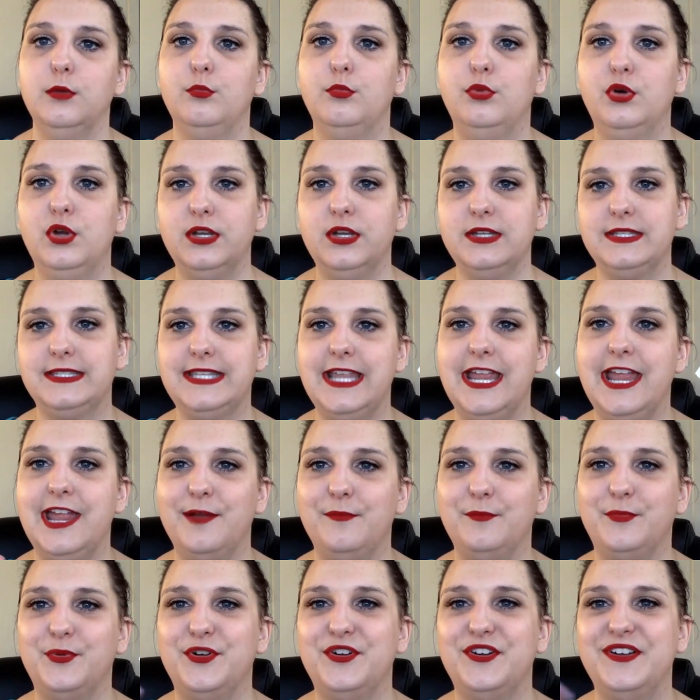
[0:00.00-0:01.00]
put a
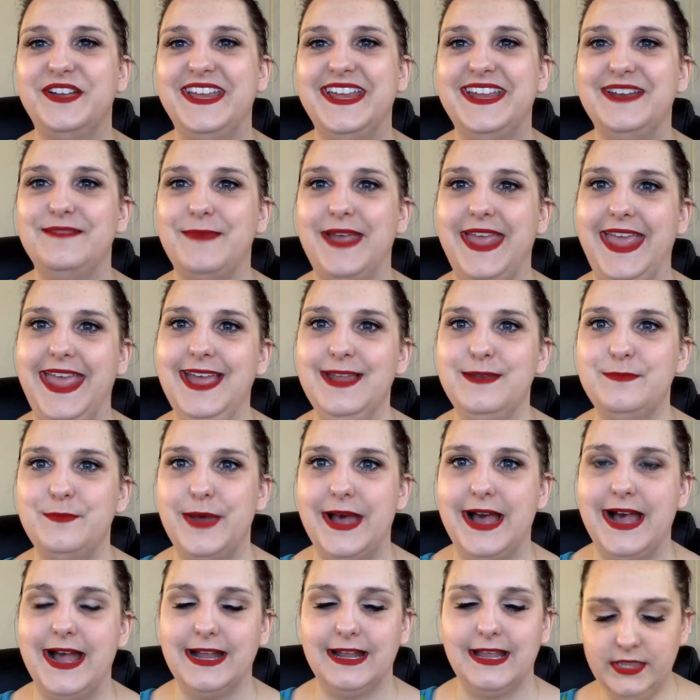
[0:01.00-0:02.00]
sample in my
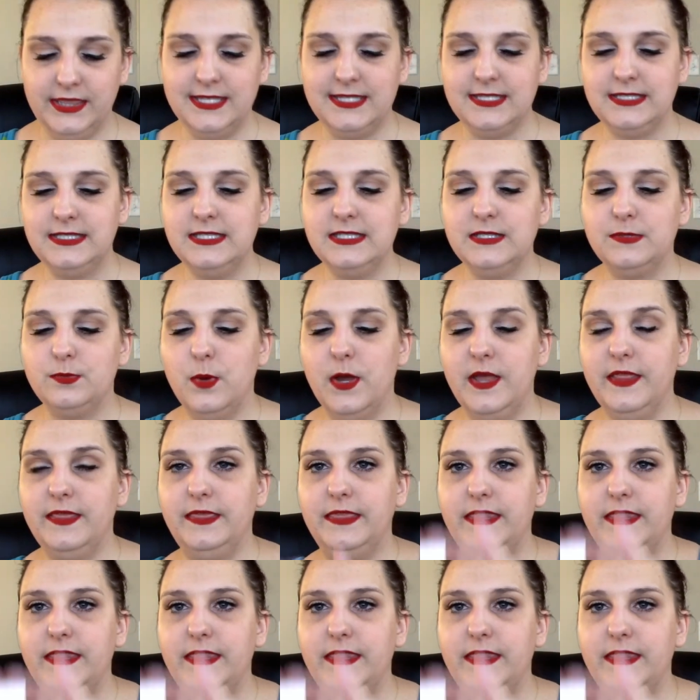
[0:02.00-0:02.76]
handbag. This is what